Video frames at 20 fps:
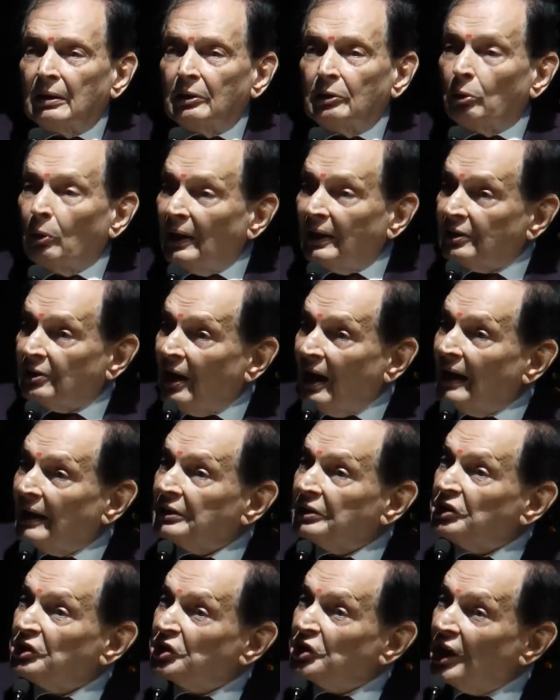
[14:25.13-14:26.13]
Do I try
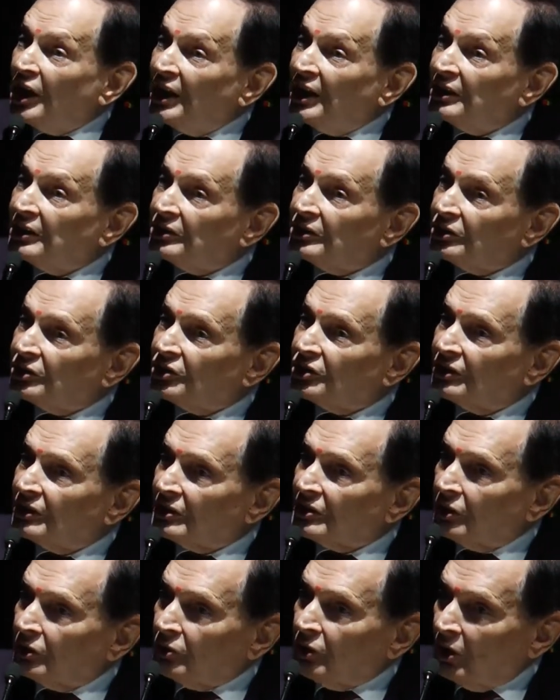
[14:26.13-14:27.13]
and change
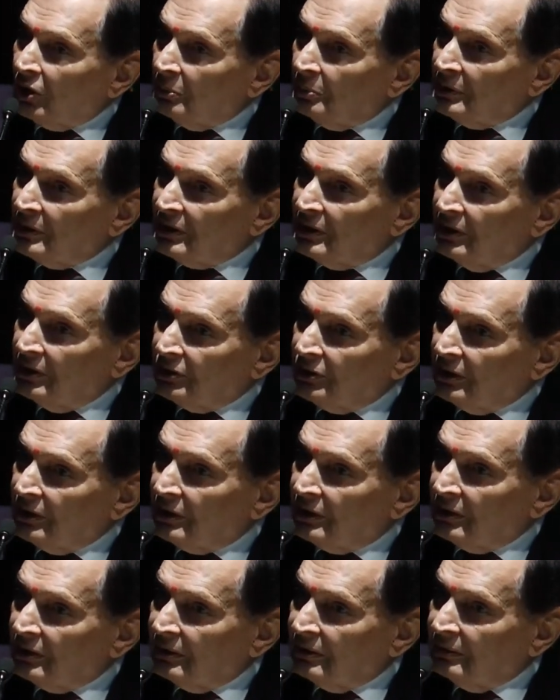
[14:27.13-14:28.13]
this autonomous
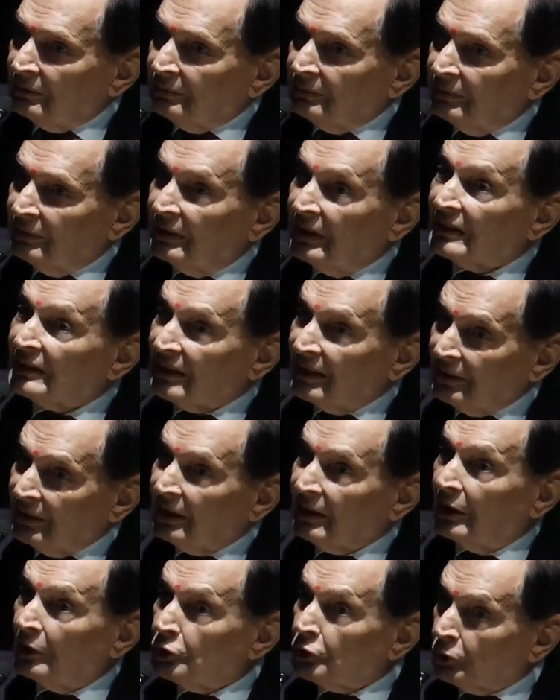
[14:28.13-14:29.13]
decision? Yes, I
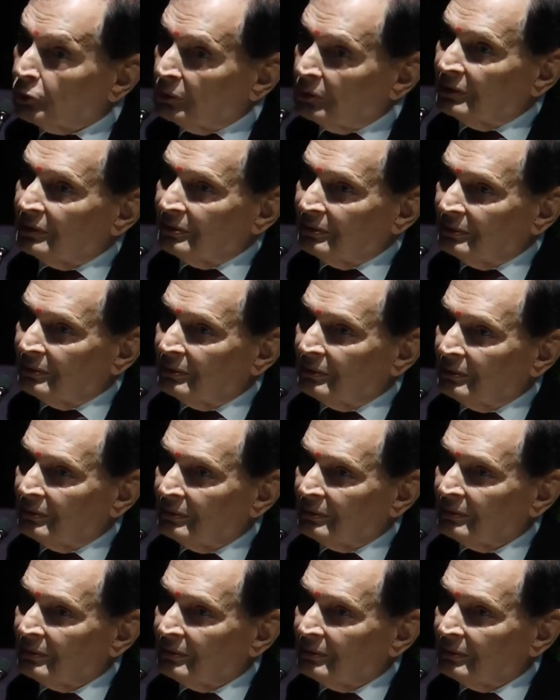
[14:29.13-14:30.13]
think I should.
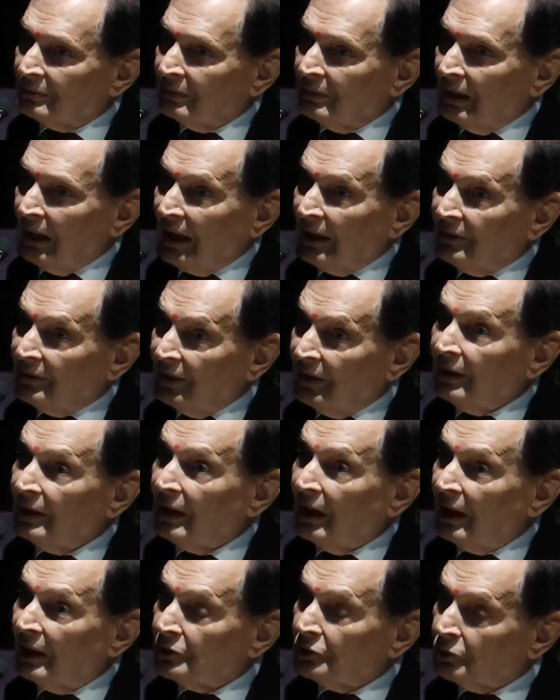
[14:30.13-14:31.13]
I think
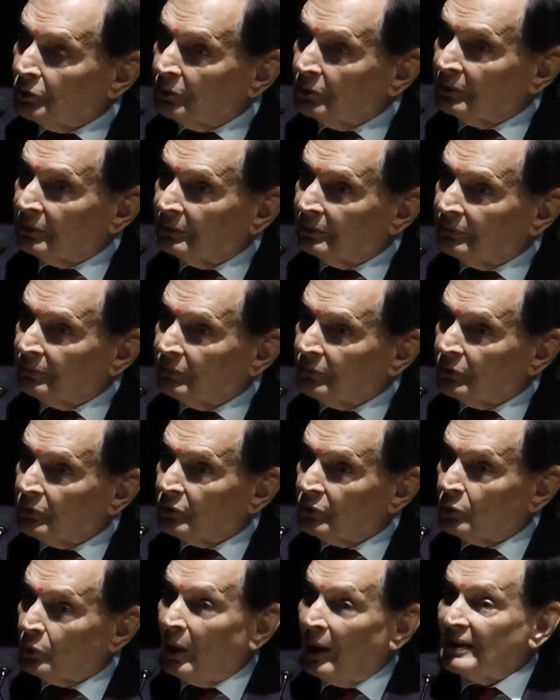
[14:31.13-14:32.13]
I should.
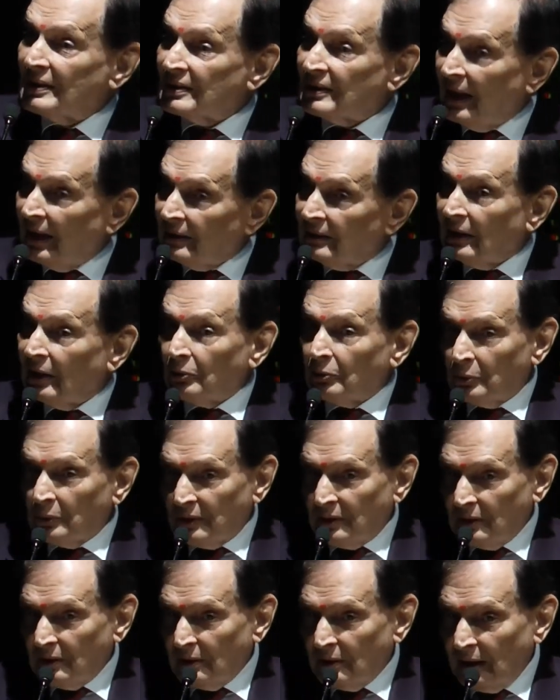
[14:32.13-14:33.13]
So I sat down
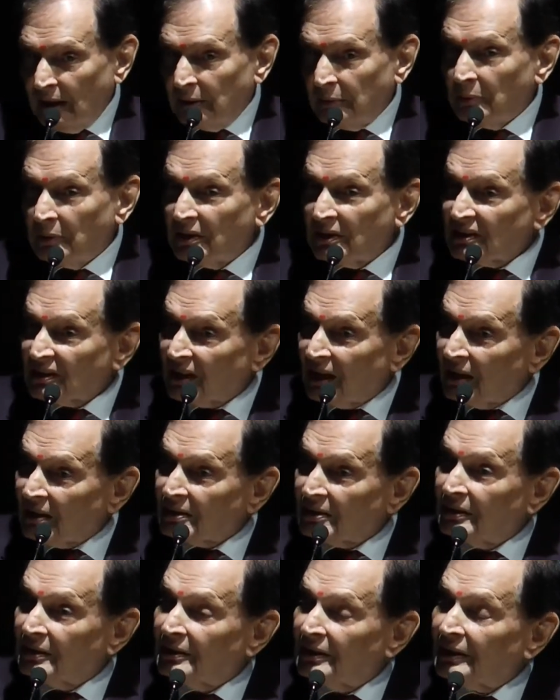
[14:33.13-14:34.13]
with her and we
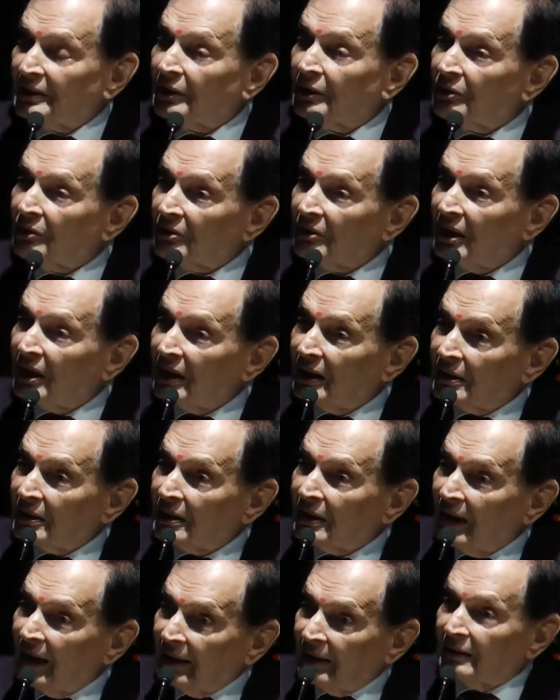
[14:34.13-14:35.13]
discussed it at
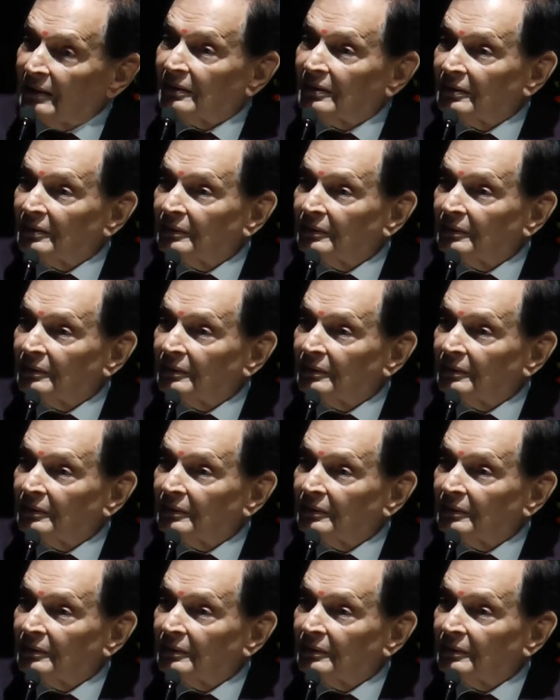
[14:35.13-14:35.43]
great length.